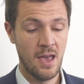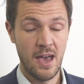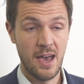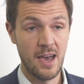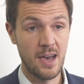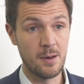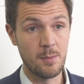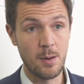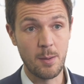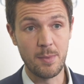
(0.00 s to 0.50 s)

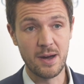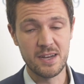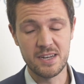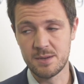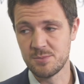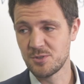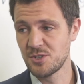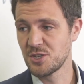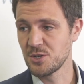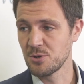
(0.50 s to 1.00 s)
My
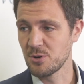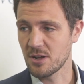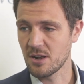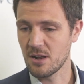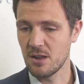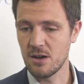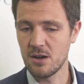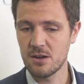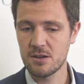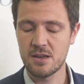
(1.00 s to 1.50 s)
name's Stuart
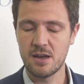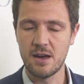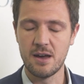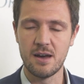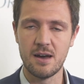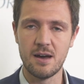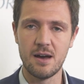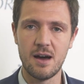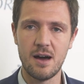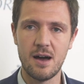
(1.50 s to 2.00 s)
Clarke.
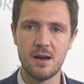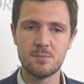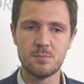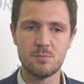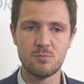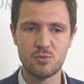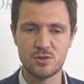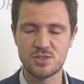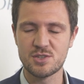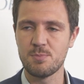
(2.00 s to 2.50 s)

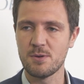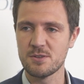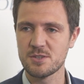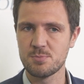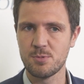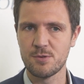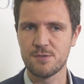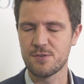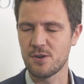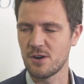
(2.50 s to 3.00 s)
I'm
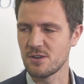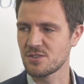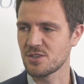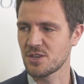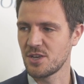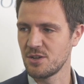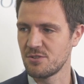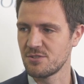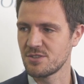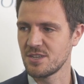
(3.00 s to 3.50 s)
responsible for our
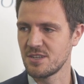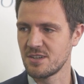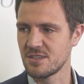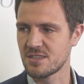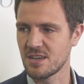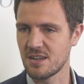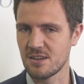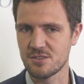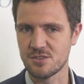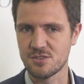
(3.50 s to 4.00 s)
security and
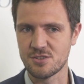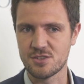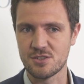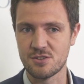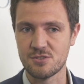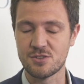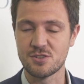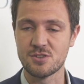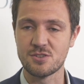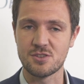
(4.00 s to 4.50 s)
intelligence
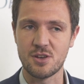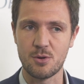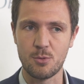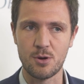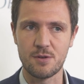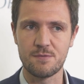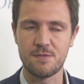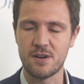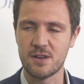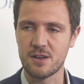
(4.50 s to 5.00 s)
solutions. I
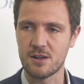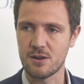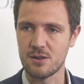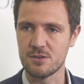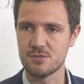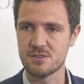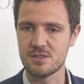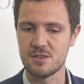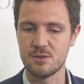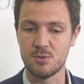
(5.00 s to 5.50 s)
work very
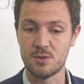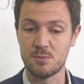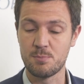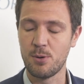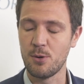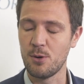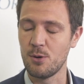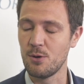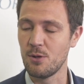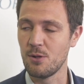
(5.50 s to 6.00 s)
closely with
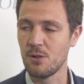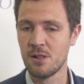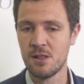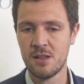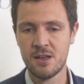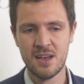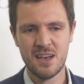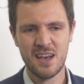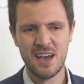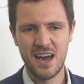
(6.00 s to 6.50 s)
Paul
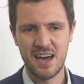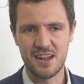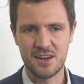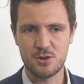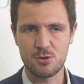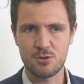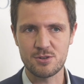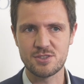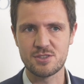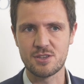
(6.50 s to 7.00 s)
and
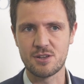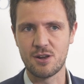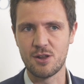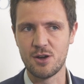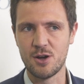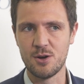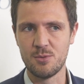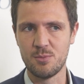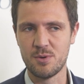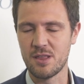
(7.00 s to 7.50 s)
across the
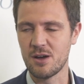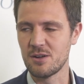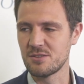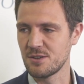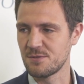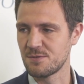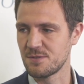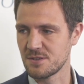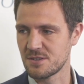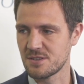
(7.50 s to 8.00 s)
globe with our
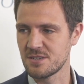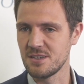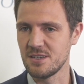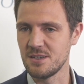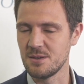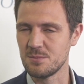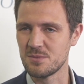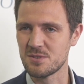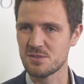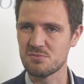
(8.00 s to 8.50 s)
different
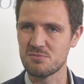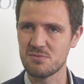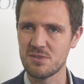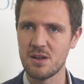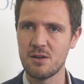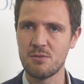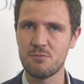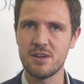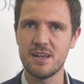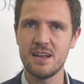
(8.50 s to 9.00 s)
teams,
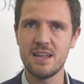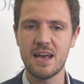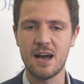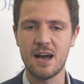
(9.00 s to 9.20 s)
really